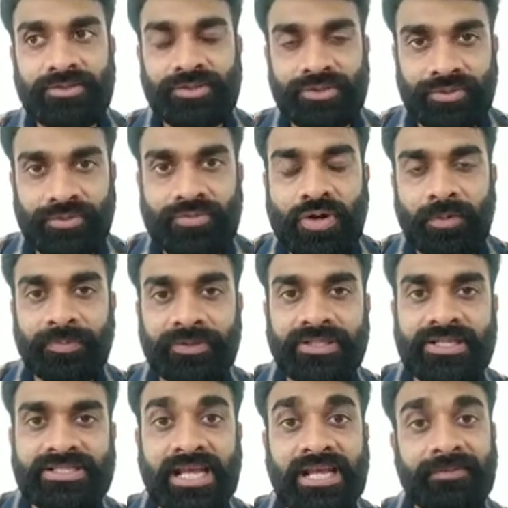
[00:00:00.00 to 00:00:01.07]
through
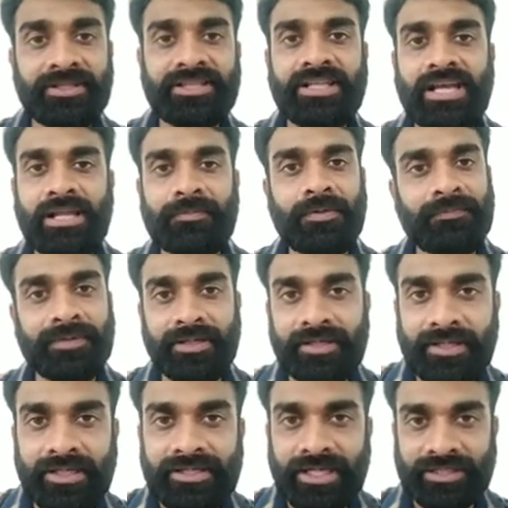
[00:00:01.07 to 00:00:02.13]
computers and with the help of
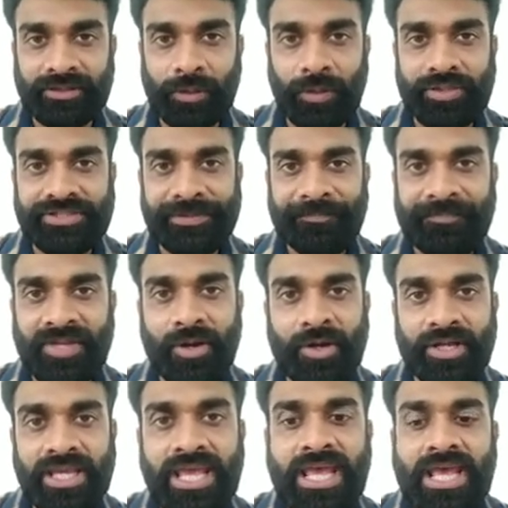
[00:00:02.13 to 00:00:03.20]
internet technology.
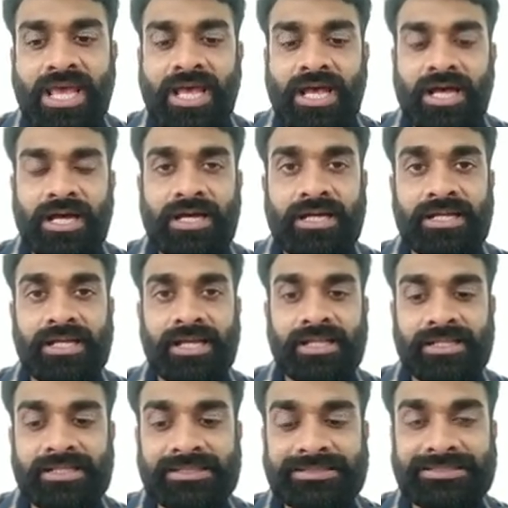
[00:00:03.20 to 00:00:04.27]
Okay,
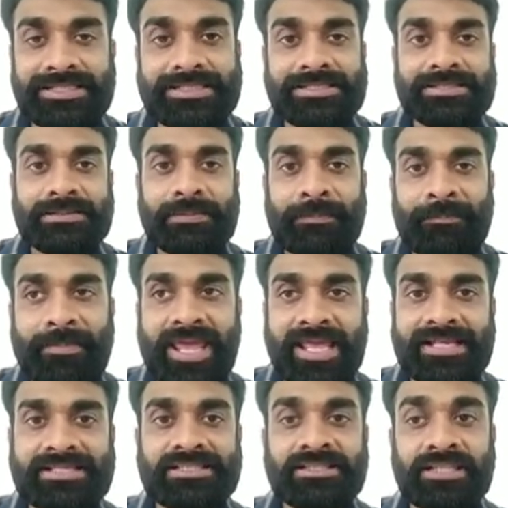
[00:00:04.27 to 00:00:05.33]
this
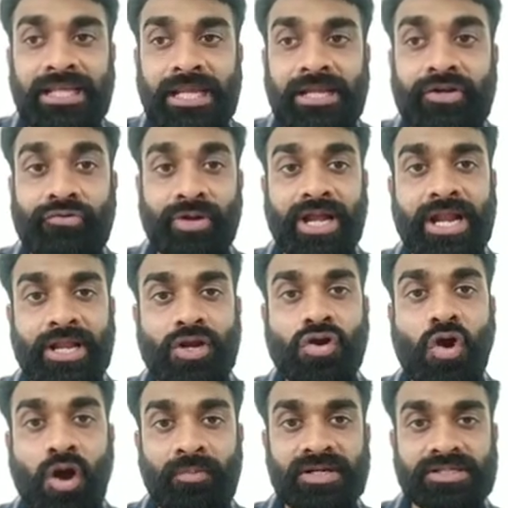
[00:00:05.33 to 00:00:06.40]
makes the trade and
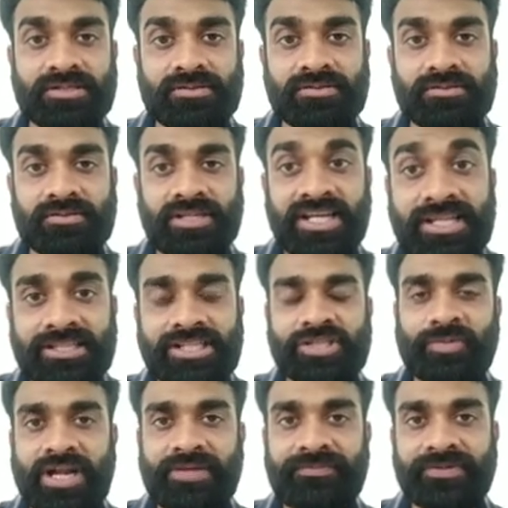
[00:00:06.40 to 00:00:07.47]
commerce in this
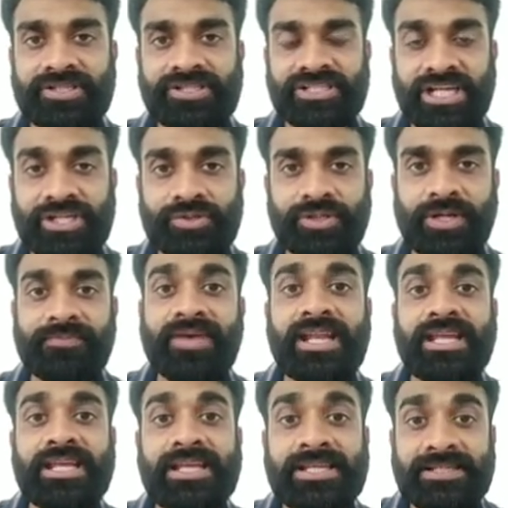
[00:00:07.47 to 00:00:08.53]
21st century
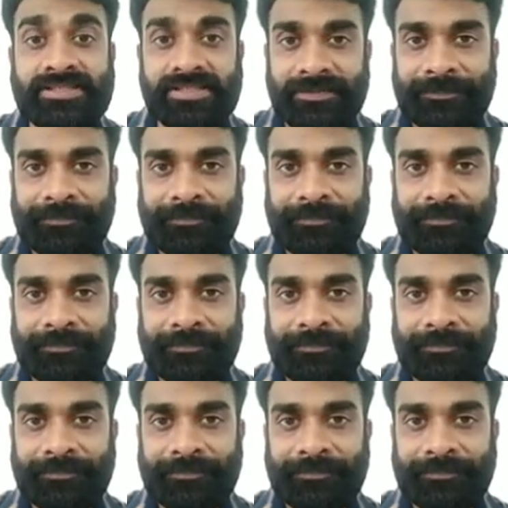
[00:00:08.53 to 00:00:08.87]
very easy.